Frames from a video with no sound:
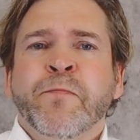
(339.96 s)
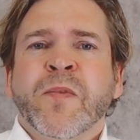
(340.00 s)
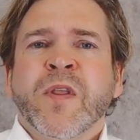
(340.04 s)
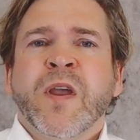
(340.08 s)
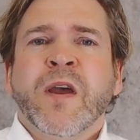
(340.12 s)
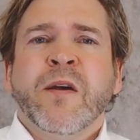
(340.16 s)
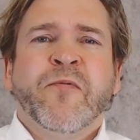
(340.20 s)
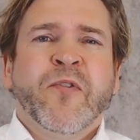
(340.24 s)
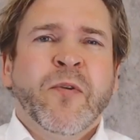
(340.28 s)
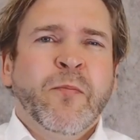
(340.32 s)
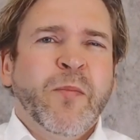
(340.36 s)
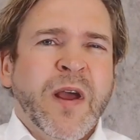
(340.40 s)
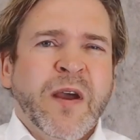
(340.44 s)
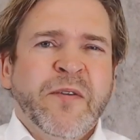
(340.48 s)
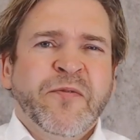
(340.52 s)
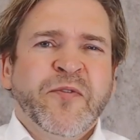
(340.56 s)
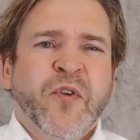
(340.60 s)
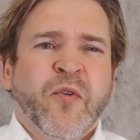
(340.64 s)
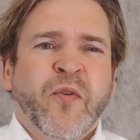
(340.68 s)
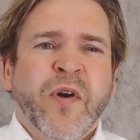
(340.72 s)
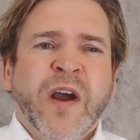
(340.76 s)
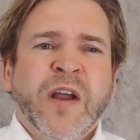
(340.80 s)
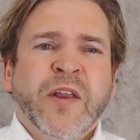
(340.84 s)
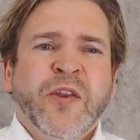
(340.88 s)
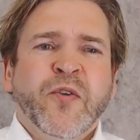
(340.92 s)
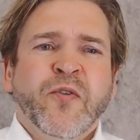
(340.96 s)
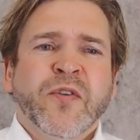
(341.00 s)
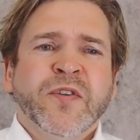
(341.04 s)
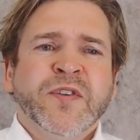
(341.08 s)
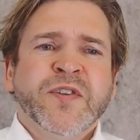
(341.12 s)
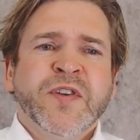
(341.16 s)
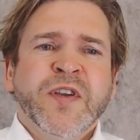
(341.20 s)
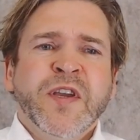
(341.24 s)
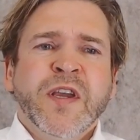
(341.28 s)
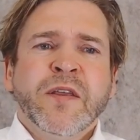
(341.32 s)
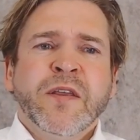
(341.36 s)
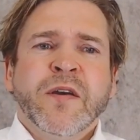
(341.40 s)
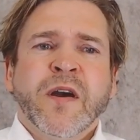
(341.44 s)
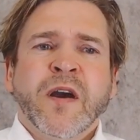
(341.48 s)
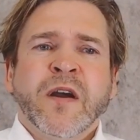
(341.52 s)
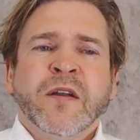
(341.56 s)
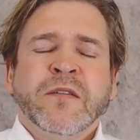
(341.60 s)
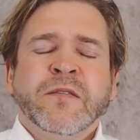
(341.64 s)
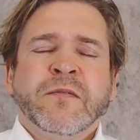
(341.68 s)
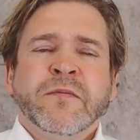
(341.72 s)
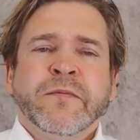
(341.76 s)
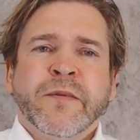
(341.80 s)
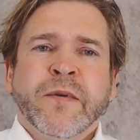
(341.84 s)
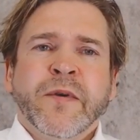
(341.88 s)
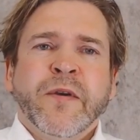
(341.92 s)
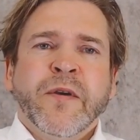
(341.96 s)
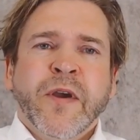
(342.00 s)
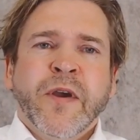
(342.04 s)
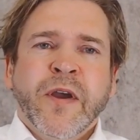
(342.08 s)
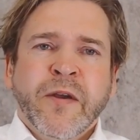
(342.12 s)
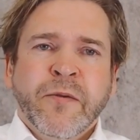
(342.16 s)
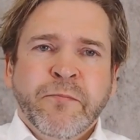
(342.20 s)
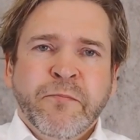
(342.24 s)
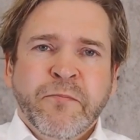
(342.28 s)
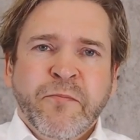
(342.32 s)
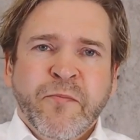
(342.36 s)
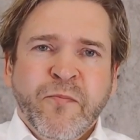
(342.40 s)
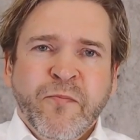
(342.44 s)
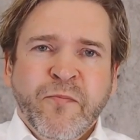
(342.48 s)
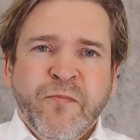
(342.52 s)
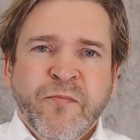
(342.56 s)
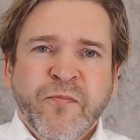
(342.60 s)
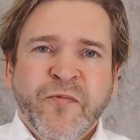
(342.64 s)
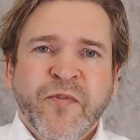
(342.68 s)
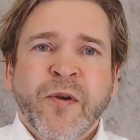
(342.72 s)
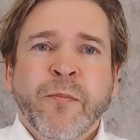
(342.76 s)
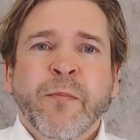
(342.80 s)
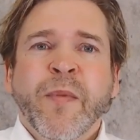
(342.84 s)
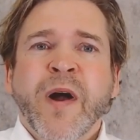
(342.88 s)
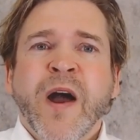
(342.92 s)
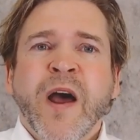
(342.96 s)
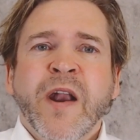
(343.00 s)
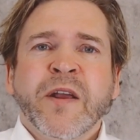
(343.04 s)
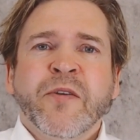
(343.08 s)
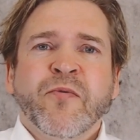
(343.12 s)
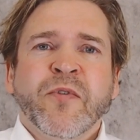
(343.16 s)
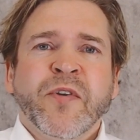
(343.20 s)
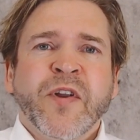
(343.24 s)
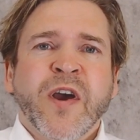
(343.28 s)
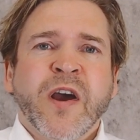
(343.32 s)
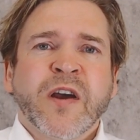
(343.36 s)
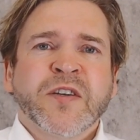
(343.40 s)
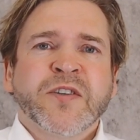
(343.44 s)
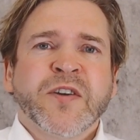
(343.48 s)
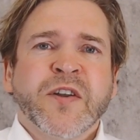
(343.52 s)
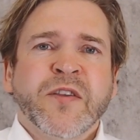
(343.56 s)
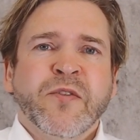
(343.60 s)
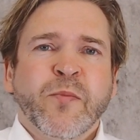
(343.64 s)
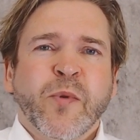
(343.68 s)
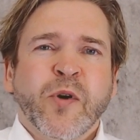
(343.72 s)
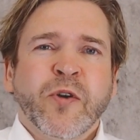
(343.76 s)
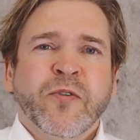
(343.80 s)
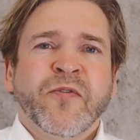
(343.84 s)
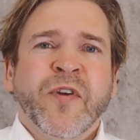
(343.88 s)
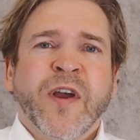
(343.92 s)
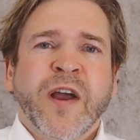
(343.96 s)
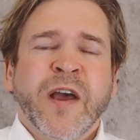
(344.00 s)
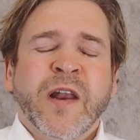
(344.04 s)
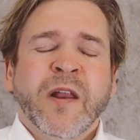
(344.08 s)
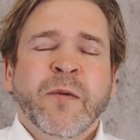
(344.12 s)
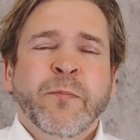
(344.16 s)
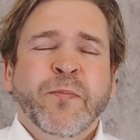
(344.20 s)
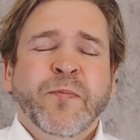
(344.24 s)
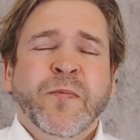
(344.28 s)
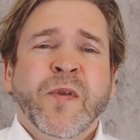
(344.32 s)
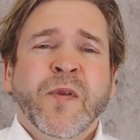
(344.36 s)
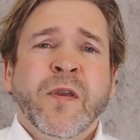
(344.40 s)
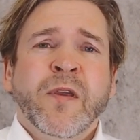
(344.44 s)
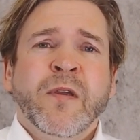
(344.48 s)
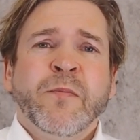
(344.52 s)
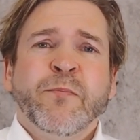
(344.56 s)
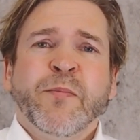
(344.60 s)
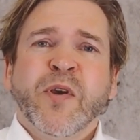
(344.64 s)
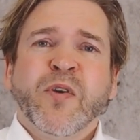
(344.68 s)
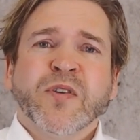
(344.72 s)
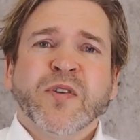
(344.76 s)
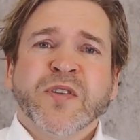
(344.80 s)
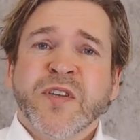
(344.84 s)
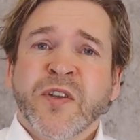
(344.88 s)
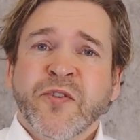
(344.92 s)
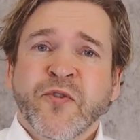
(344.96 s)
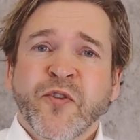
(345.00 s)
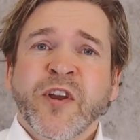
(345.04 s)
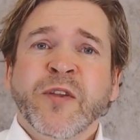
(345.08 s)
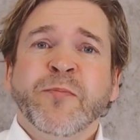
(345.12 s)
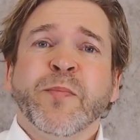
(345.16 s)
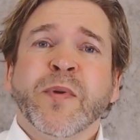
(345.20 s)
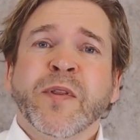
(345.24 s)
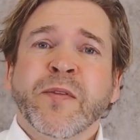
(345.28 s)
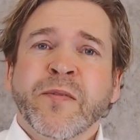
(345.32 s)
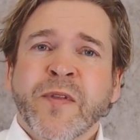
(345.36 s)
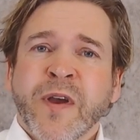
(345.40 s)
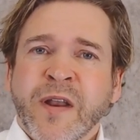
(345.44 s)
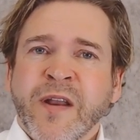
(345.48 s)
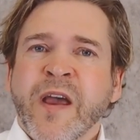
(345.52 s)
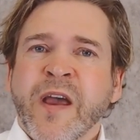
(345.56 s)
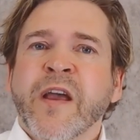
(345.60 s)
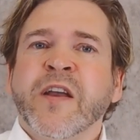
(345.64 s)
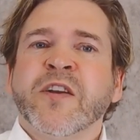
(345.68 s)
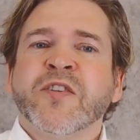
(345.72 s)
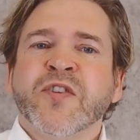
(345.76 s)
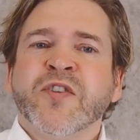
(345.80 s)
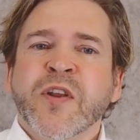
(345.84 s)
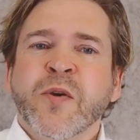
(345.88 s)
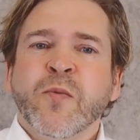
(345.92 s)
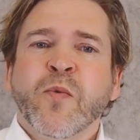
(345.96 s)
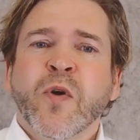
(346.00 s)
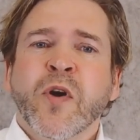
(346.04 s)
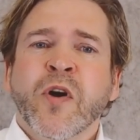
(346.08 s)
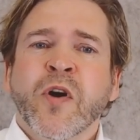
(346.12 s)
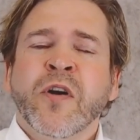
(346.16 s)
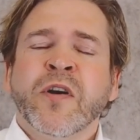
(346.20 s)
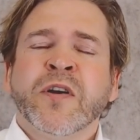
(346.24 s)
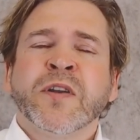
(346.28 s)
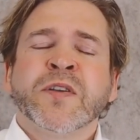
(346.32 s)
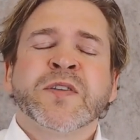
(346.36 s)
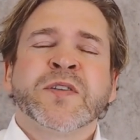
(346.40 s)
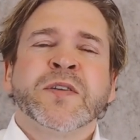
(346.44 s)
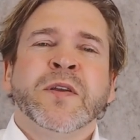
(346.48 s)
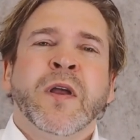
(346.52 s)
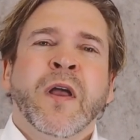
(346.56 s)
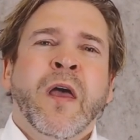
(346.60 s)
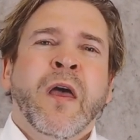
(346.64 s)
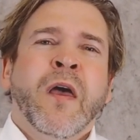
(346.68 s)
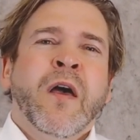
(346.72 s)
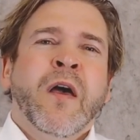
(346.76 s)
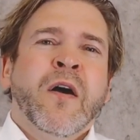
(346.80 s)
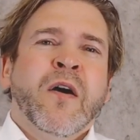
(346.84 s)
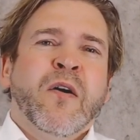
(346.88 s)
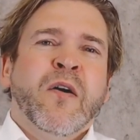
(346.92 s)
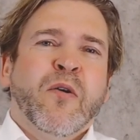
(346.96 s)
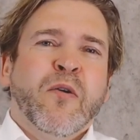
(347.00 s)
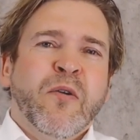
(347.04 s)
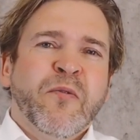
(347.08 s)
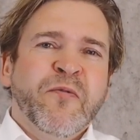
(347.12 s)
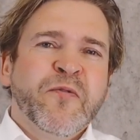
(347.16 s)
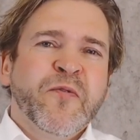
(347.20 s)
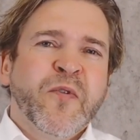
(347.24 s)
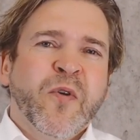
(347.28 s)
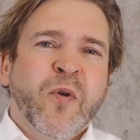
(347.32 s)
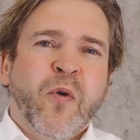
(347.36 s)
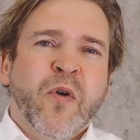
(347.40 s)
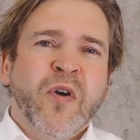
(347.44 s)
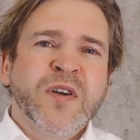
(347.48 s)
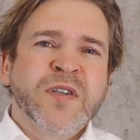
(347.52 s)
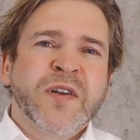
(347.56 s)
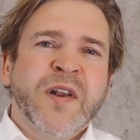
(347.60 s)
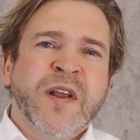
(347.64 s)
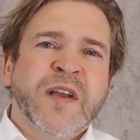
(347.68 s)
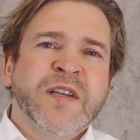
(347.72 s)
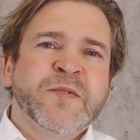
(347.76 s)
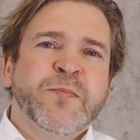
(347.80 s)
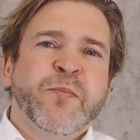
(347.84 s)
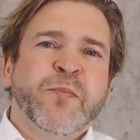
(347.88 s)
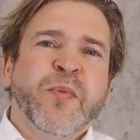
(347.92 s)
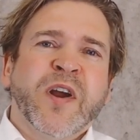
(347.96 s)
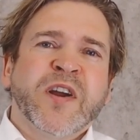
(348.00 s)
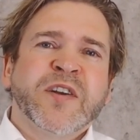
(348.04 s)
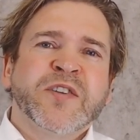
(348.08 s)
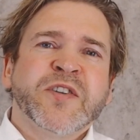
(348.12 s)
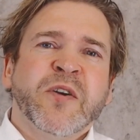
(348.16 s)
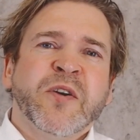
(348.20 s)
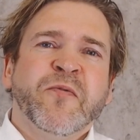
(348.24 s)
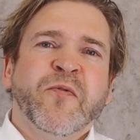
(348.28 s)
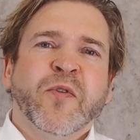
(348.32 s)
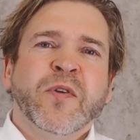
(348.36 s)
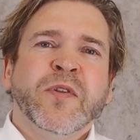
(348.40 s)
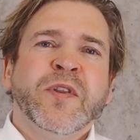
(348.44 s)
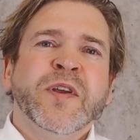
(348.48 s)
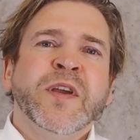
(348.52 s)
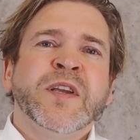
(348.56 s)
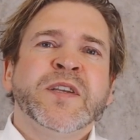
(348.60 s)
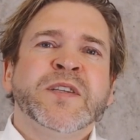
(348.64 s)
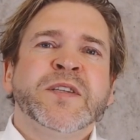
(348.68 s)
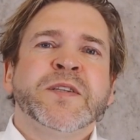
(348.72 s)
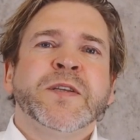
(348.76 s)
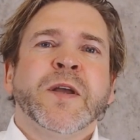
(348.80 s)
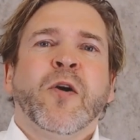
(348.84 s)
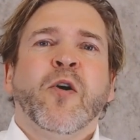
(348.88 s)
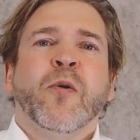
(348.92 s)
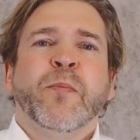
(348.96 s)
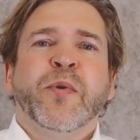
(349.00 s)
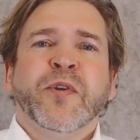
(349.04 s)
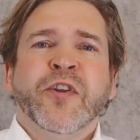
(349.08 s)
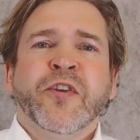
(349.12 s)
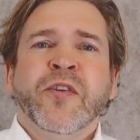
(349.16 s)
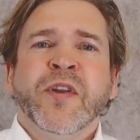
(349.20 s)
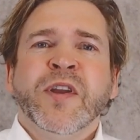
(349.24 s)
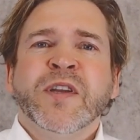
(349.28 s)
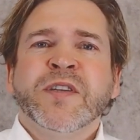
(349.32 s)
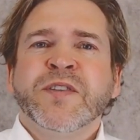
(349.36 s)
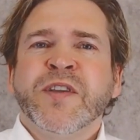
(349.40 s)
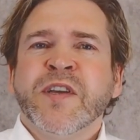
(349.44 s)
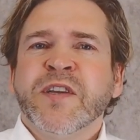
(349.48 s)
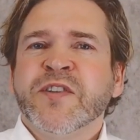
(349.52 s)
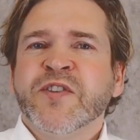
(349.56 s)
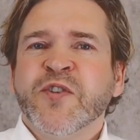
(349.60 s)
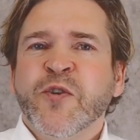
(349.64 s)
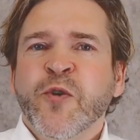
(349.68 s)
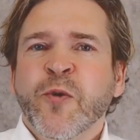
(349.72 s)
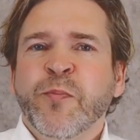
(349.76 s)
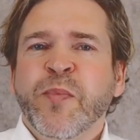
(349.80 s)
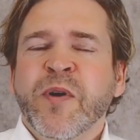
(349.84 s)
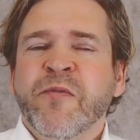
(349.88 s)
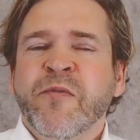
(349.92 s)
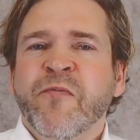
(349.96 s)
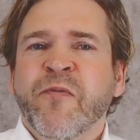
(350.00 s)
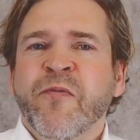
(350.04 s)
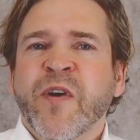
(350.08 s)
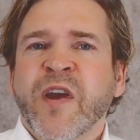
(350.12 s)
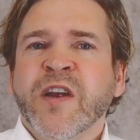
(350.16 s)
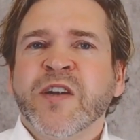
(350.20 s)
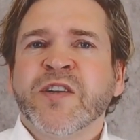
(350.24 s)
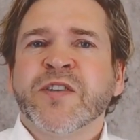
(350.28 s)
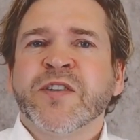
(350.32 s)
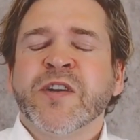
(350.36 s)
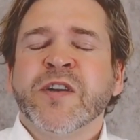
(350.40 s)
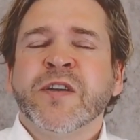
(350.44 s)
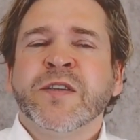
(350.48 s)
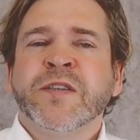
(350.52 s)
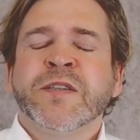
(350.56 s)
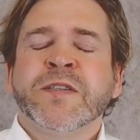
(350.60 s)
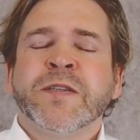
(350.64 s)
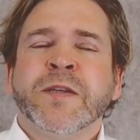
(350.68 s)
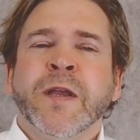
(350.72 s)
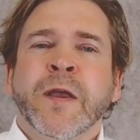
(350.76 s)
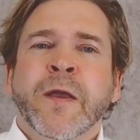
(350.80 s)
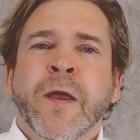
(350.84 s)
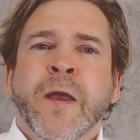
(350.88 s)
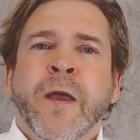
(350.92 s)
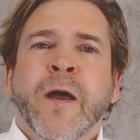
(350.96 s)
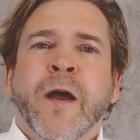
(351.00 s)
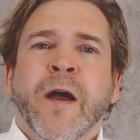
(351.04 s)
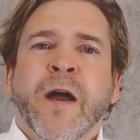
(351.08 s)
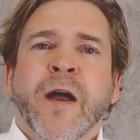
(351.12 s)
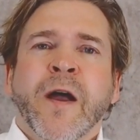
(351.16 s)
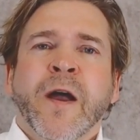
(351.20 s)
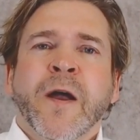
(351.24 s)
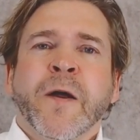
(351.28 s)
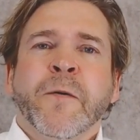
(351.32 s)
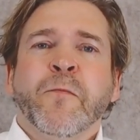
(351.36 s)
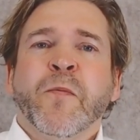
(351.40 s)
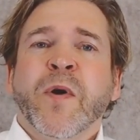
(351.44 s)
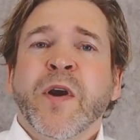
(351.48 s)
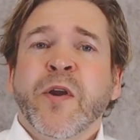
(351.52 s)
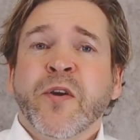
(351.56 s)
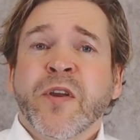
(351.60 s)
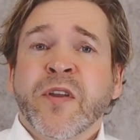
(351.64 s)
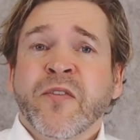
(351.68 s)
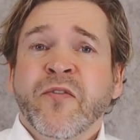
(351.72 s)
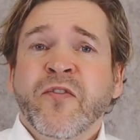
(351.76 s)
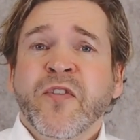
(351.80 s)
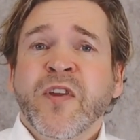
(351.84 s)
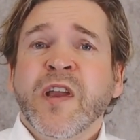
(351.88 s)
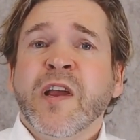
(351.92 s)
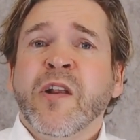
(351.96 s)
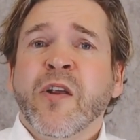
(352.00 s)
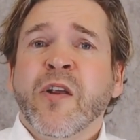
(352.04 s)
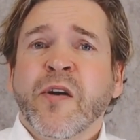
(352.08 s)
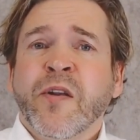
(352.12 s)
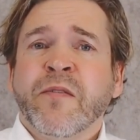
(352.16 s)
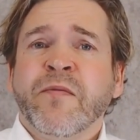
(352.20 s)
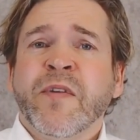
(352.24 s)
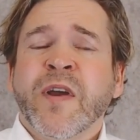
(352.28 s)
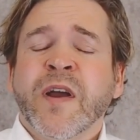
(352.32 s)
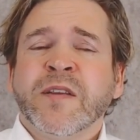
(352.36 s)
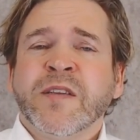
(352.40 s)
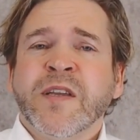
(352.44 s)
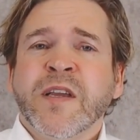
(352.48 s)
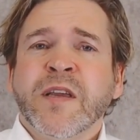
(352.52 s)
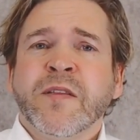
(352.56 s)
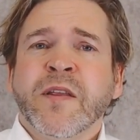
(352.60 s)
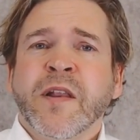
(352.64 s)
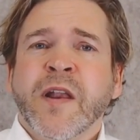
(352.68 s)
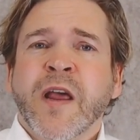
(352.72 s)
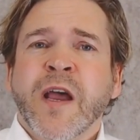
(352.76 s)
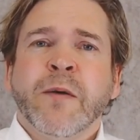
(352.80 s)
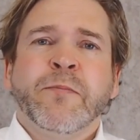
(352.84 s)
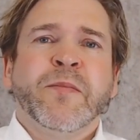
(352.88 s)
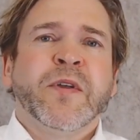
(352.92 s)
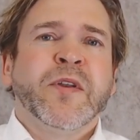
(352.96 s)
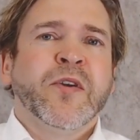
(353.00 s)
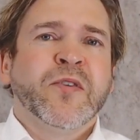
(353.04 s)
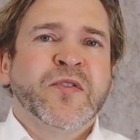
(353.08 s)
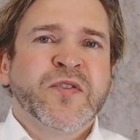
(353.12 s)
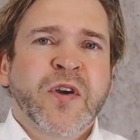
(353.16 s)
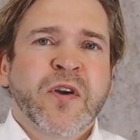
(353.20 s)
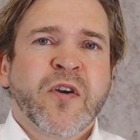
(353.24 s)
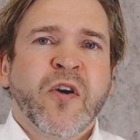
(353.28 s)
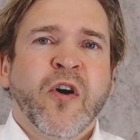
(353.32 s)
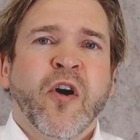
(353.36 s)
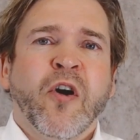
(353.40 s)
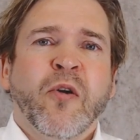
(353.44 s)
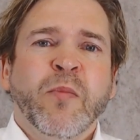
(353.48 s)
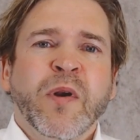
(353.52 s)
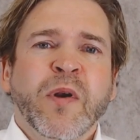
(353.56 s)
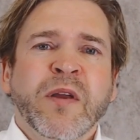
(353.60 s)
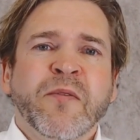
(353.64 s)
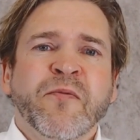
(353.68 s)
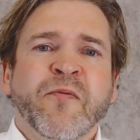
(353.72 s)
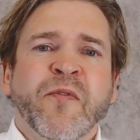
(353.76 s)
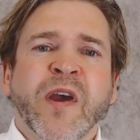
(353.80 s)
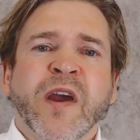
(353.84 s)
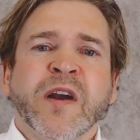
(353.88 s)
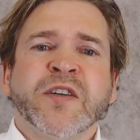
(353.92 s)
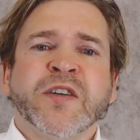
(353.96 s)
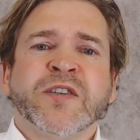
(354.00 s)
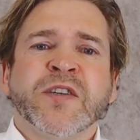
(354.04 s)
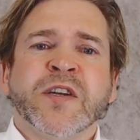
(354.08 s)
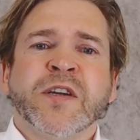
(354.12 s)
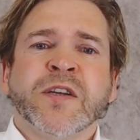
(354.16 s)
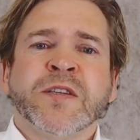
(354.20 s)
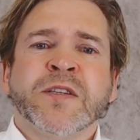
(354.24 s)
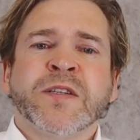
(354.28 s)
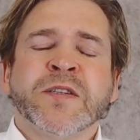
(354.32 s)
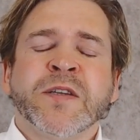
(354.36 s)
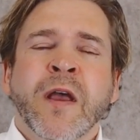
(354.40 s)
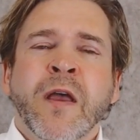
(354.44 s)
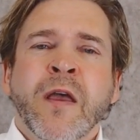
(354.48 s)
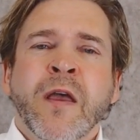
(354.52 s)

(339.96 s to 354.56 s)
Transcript: And from left to right, you can see that a dramatic reduction in mortality because the treatment then actually works. Of course, less pressure for these opportunistic super infections, where you can see a lot of that in the lab, and also common infections,